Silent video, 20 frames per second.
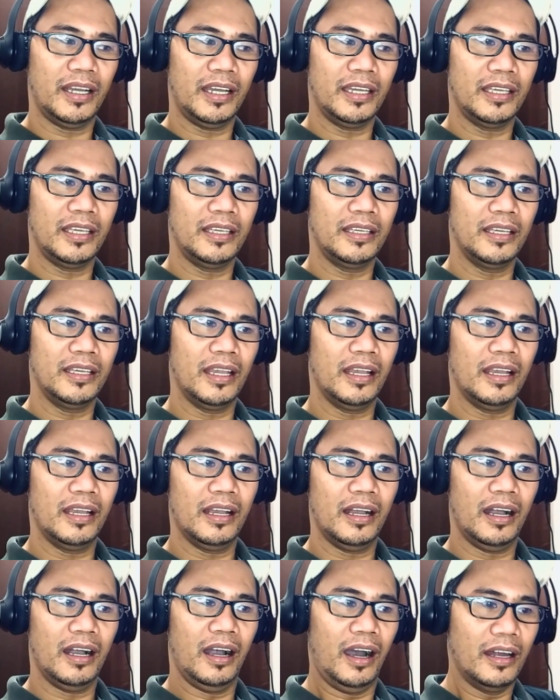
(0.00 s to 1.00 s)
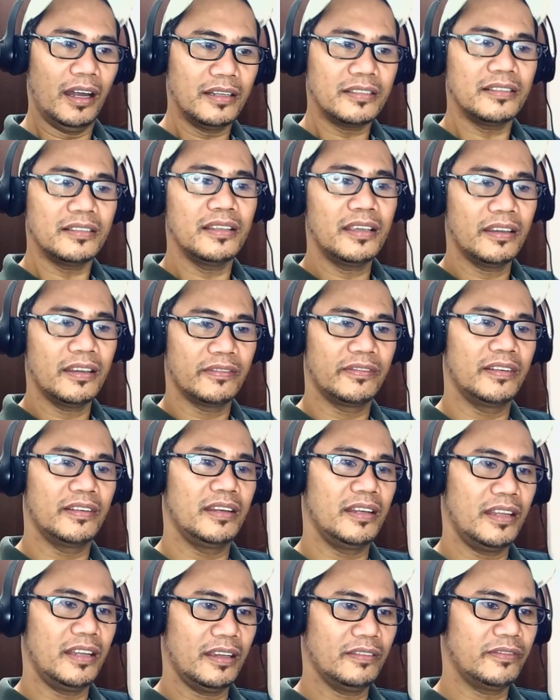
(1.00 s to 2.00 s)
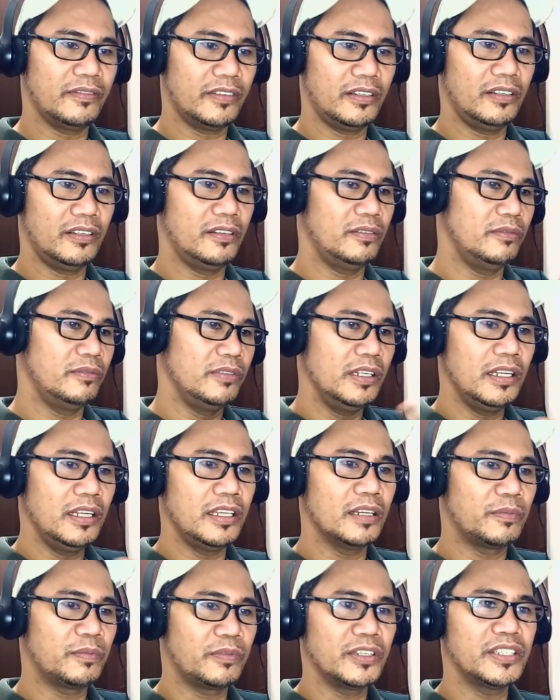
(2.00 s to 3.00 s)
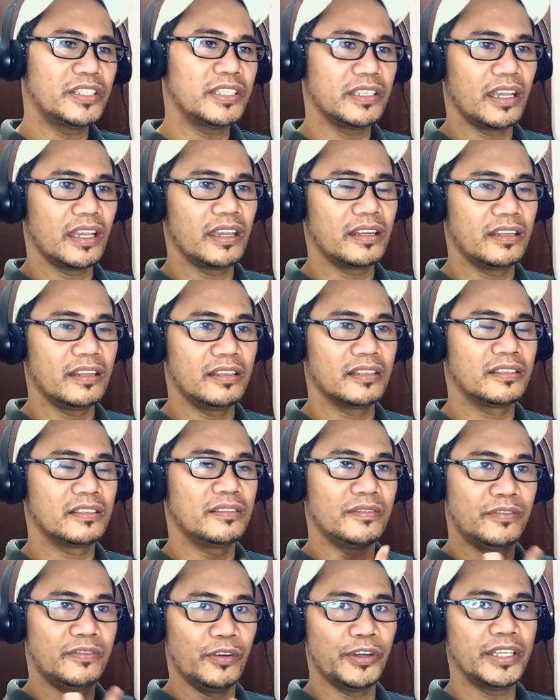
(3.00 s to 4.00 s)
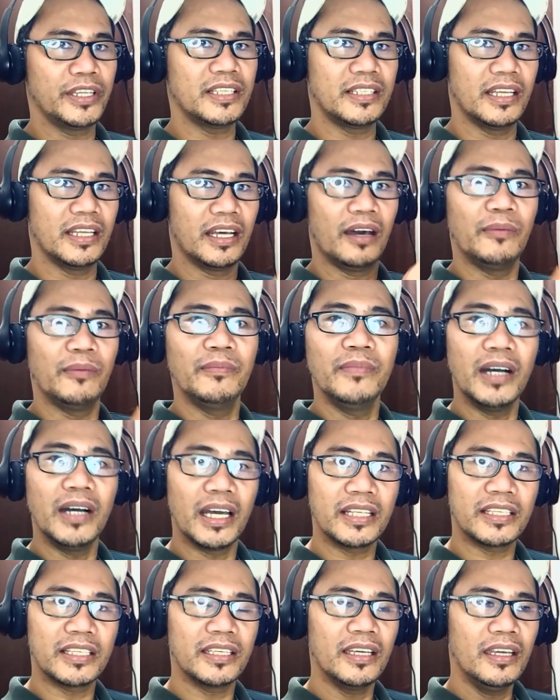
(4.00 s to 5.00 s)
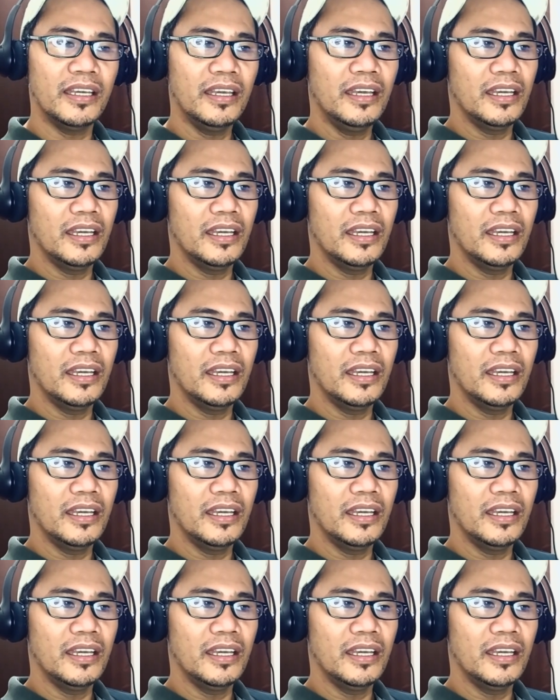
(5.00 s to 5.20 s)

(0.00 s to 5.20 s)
I honestly have never really appreciated his voice that much,